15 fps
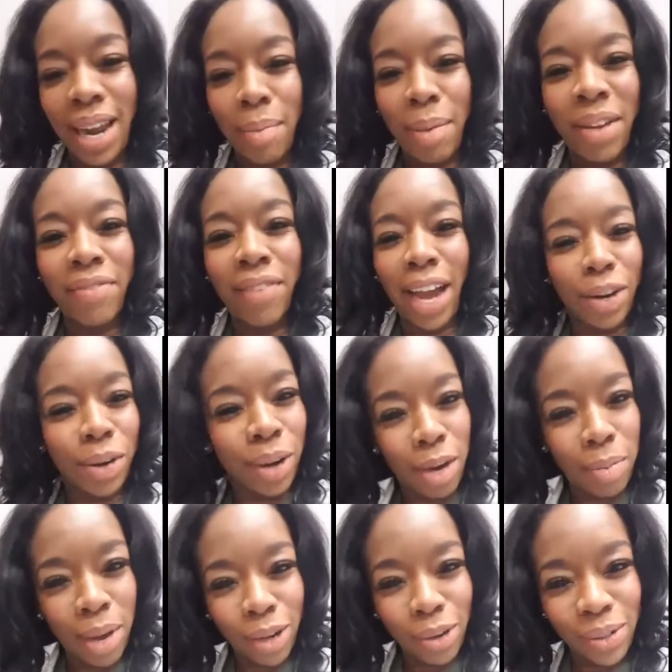I'm at Vital
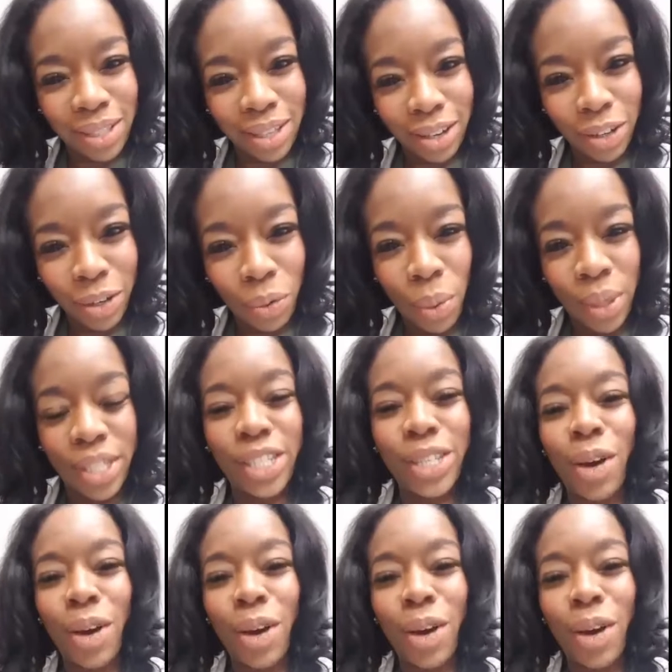Care Medical Center, which is